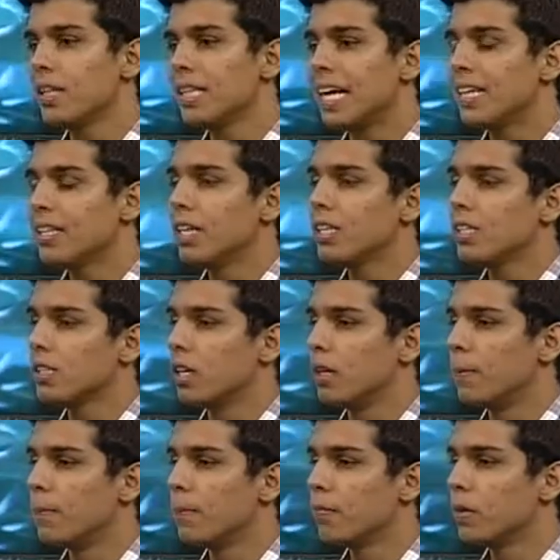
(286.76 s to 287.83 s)
to that, there's
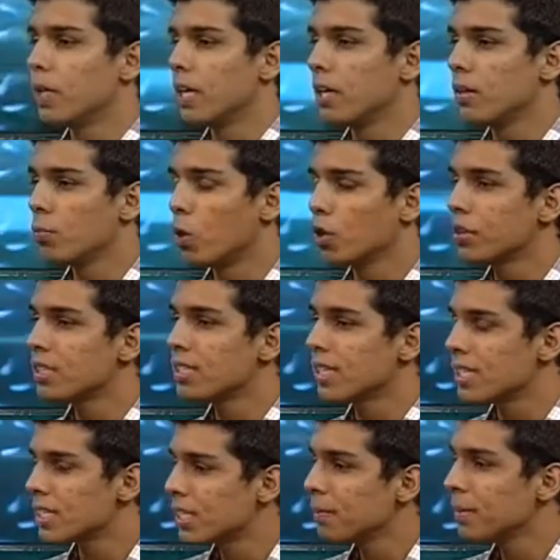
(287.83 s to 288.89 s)
what the
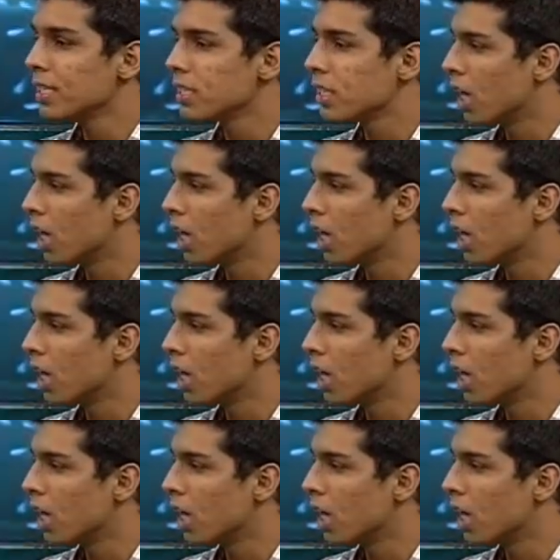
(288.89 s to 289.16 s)
system has